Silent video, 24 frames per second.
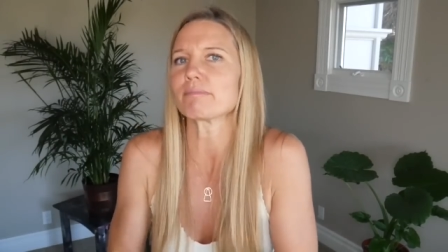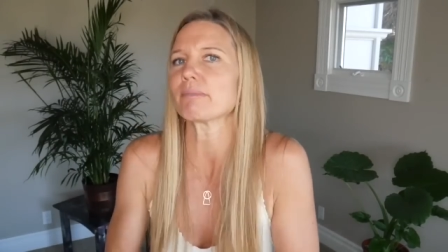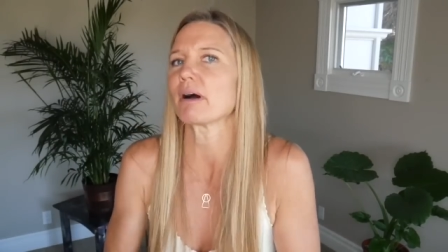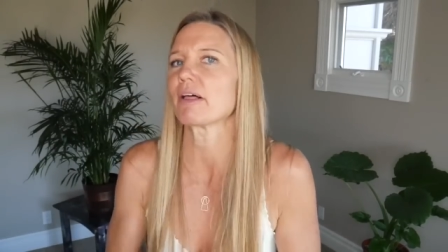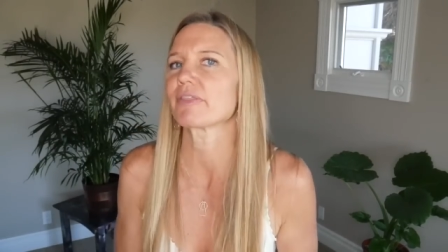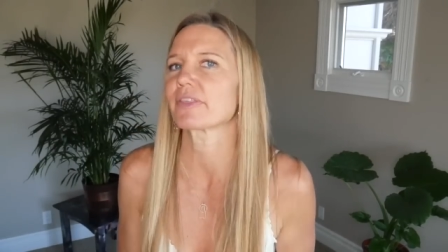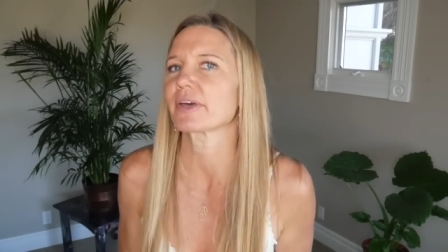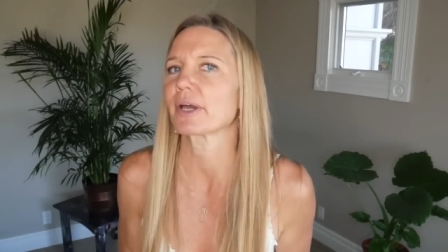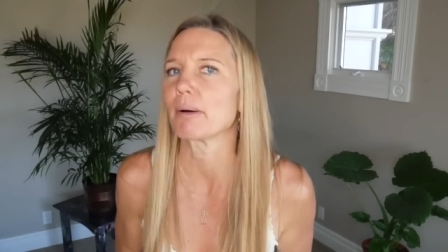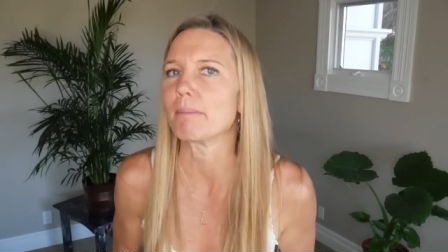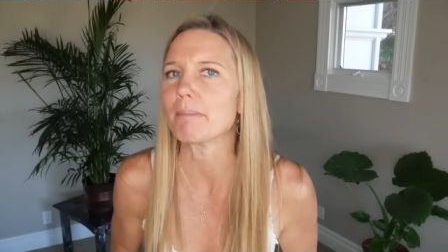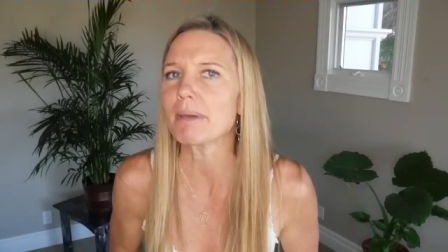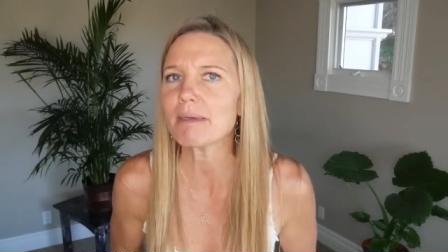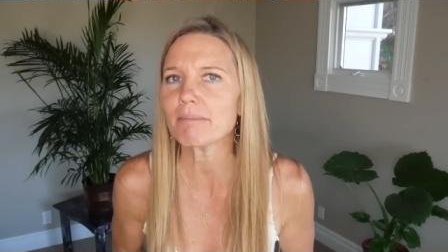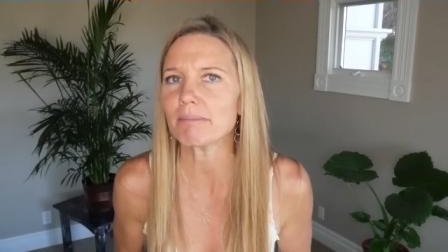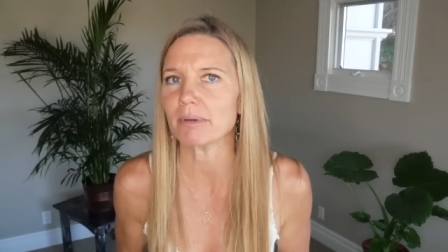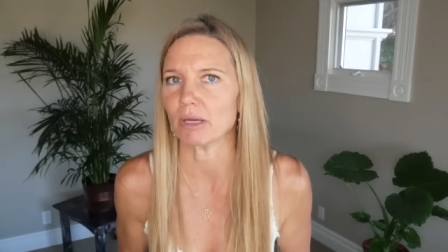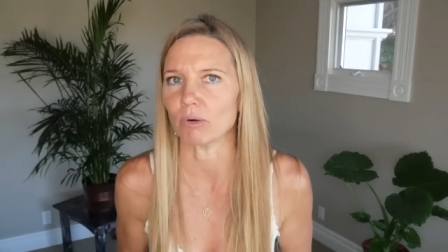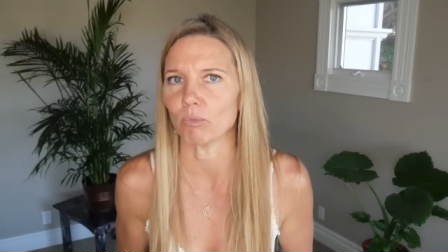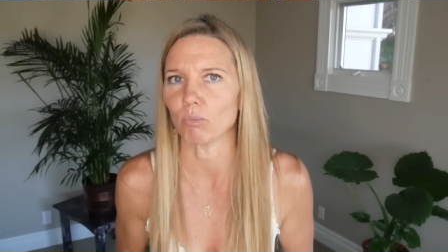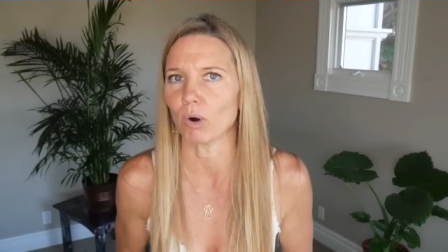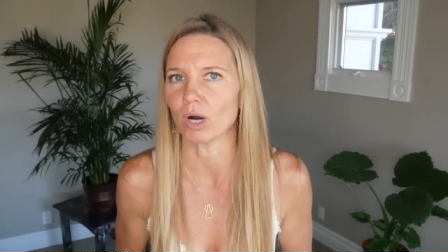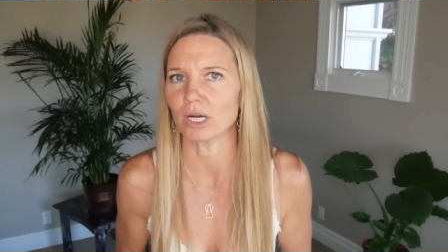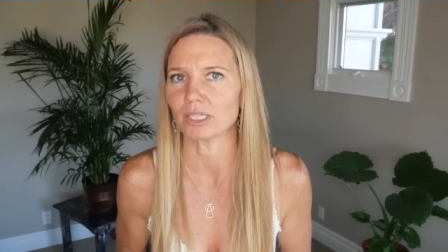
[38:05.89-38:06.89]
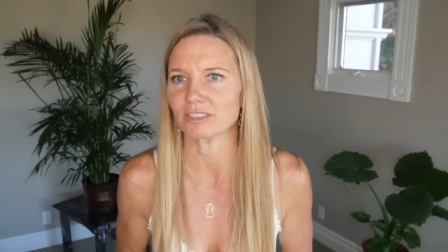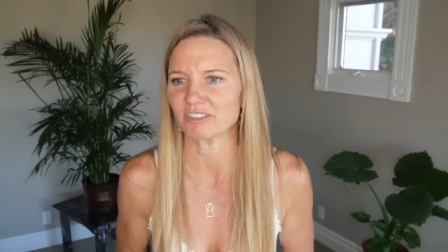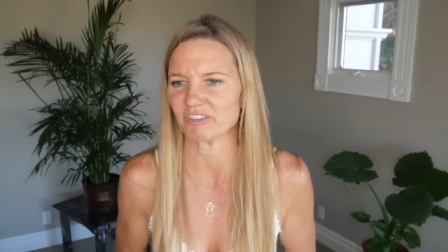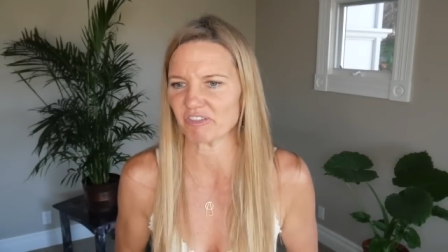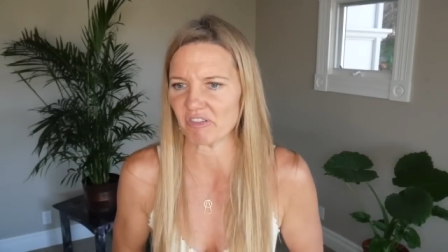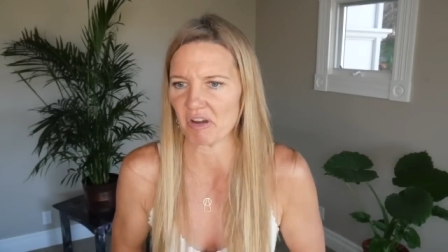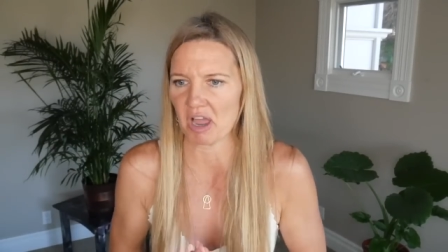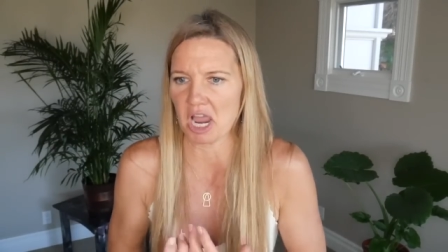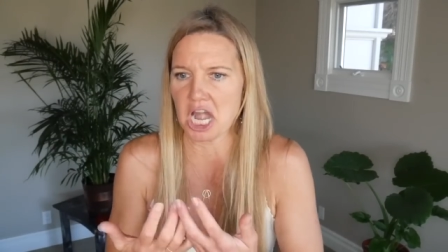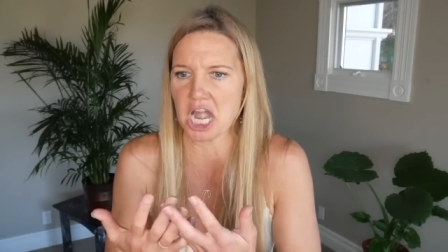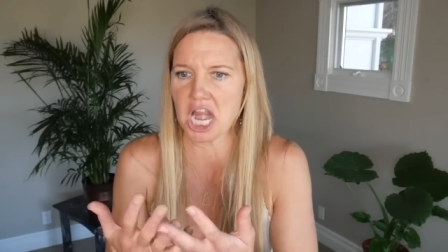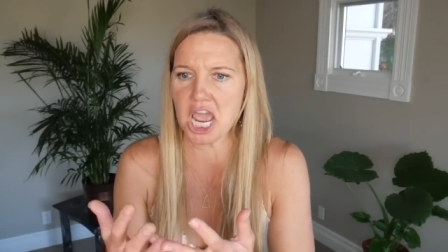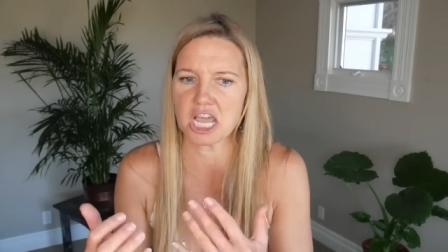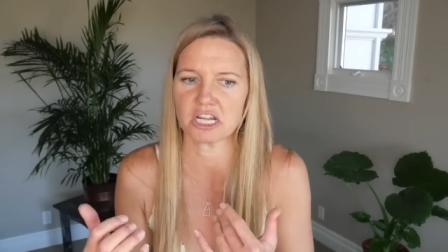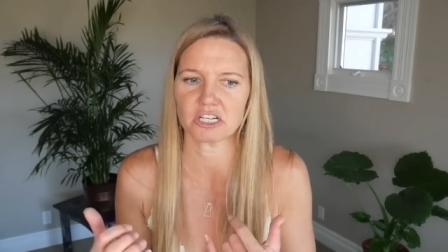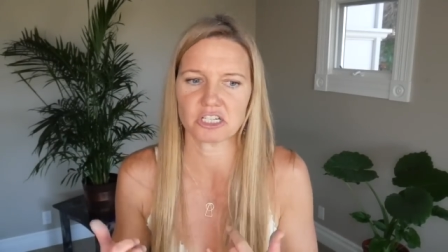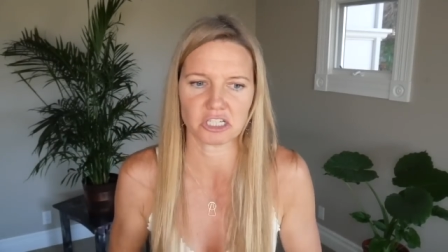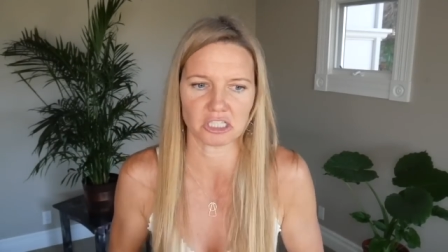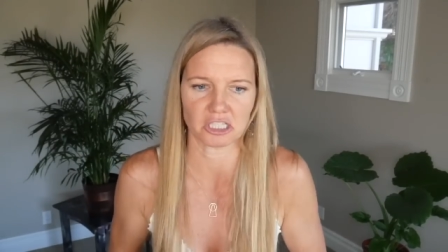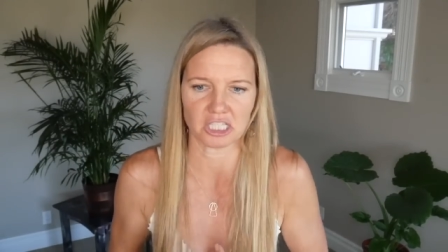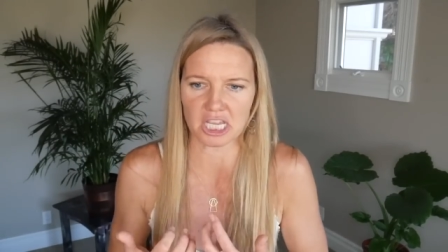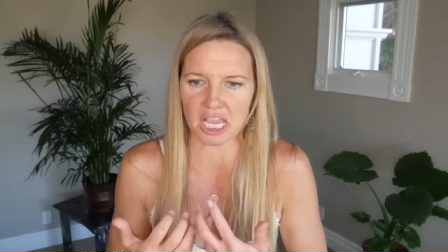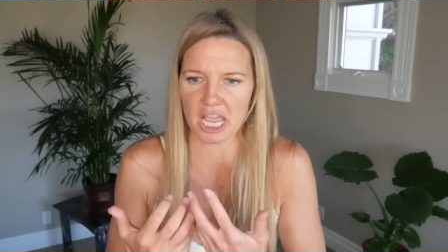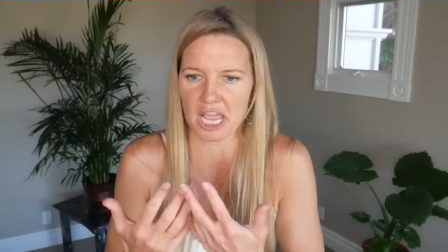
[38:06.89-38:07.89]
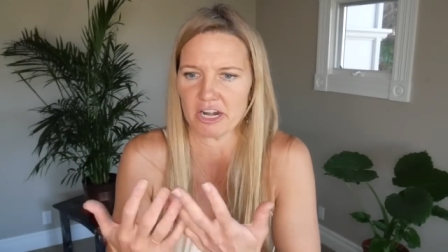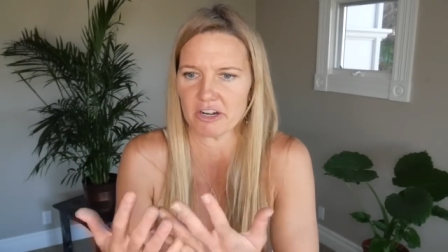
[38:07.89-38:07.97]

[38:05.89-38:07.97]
month commitment was financially,